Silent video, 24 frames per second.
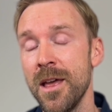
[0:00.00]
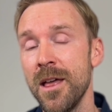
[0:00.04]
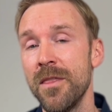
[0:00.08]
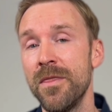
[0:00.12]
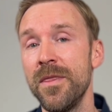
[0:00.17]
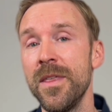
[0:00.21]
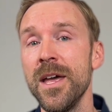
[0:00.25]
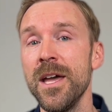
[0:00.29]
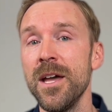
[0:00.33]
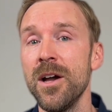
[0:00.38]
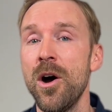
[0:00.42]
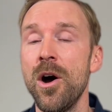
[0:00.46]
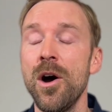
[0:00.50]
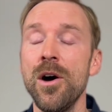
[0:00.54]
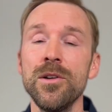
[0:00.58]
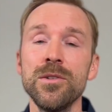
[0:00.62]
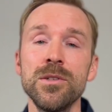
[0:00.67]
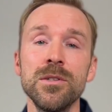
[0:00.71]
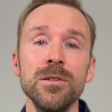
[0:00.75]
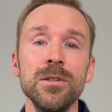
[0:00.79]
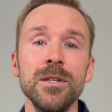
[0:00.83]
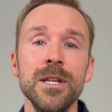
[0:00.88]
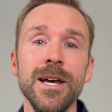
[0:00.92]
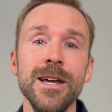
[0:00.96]
They
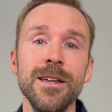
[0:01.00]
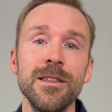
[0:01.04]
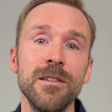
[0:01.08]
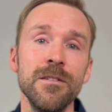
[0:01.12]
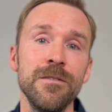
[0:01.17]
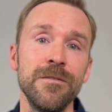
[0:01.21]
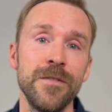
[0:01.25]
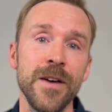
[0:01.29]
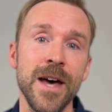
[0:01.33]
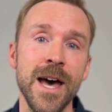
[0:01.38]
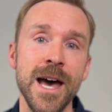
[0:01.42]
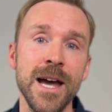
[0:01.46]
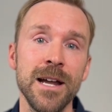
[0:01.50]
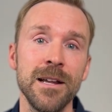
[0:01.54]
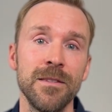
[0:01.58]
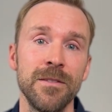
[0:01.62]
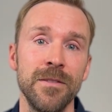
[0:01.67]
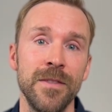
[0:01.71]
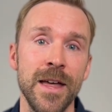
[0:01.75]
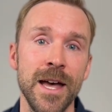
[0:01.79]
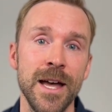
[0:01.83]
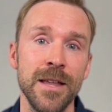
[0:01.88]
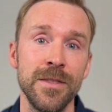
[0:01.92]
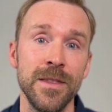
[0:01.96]
also like the fact
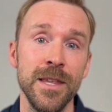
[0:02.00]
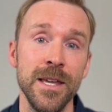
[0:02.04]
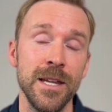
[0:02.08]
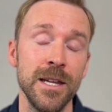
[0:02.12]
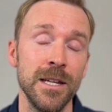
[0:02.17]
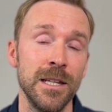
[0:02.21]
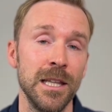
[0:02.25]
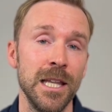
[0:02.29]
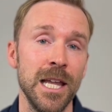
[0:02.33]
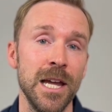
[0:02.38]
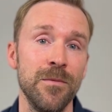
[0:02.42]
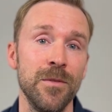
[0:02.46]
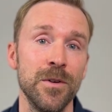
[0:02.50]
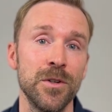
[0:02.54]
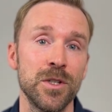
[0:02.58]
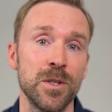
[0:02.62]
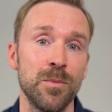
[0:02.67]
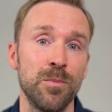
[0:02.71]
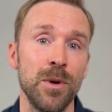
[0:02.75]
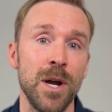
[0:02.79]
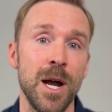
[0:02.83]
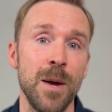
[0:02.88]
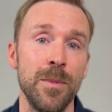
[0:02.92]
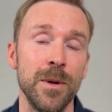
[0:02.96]
that they can leverage the
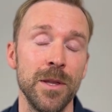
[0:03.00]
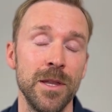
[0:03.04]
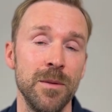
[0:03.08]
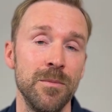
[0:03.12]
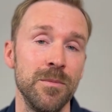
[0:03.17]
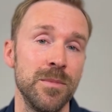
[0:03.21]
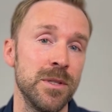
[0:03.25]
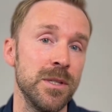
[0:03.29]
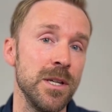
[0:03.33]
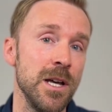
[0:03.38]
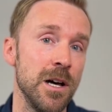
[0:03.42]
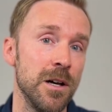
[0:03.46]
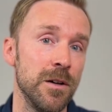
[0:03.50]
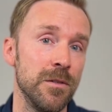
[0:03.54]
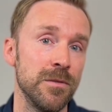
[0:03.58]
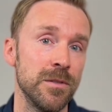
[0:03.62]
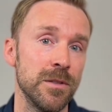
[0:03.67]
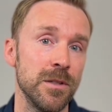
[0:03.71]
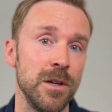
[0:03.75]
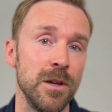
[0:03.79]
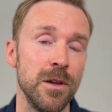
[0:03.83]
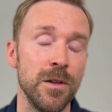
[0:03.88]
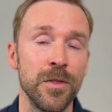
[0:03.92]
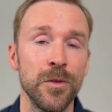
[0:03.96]
property
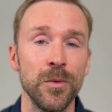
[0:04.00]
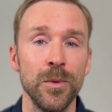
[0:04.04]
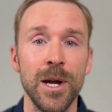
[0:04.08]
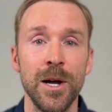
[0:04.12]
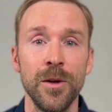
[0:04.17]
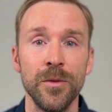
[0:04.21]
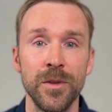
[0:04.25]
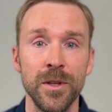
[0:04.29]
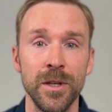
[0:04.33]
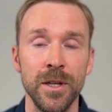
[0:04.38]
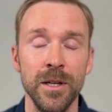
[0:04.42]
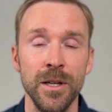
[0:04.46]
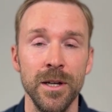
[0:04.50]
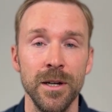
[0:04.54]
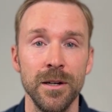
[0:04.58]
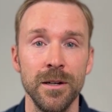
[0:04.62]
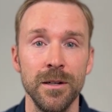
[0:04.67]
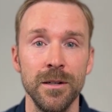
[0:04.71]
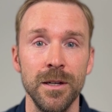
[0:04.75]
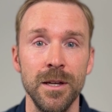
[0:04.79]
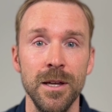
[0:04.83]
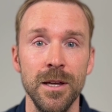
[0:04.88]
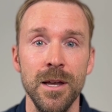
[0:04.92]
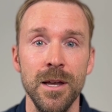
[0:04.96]
themselves throughout the year.